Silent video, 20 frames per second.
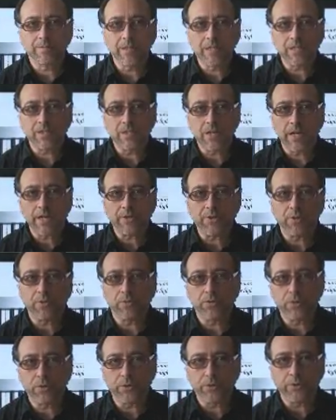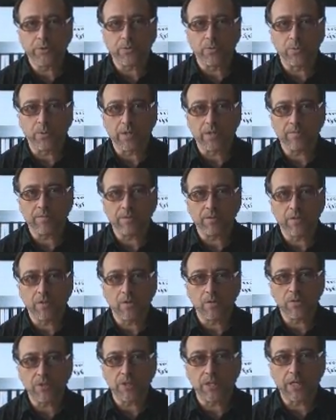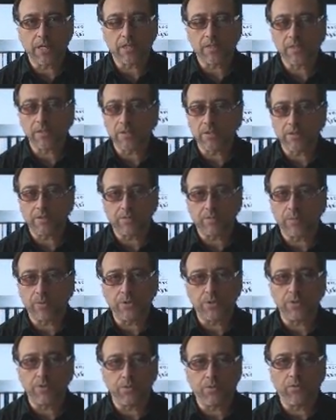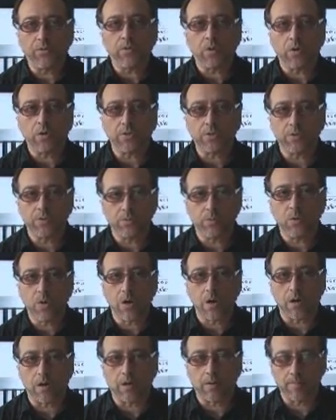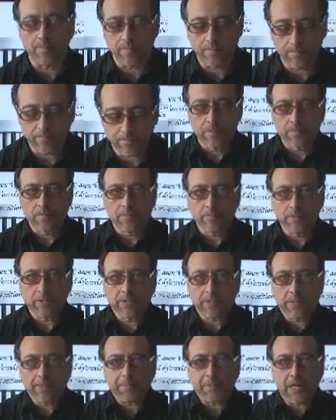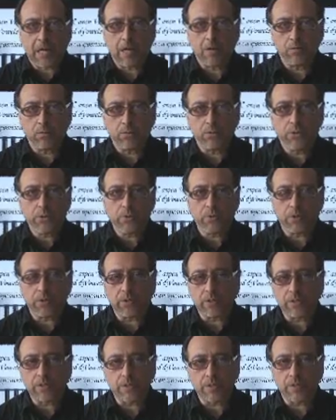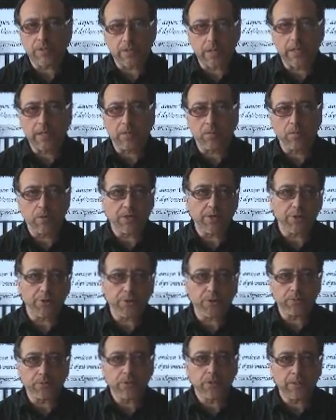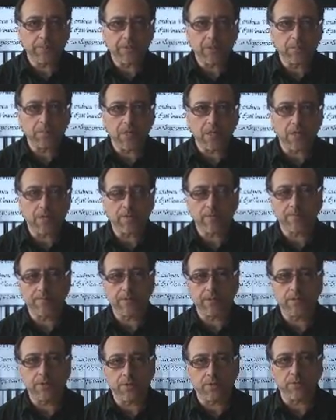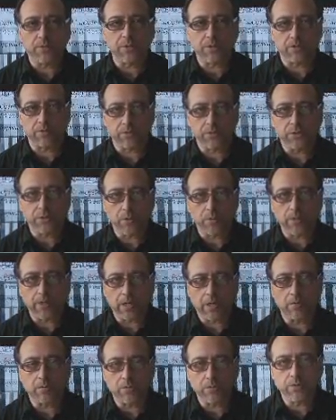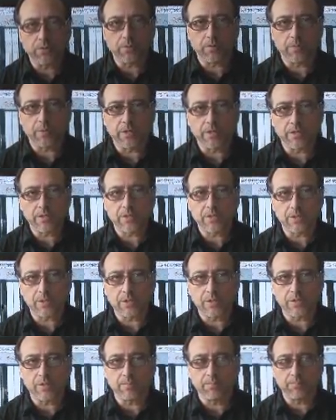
is natural to you, even goes against what you thought you are. The tips how to do it is, I already showed the tips in my other videos and showing how to do it, but it's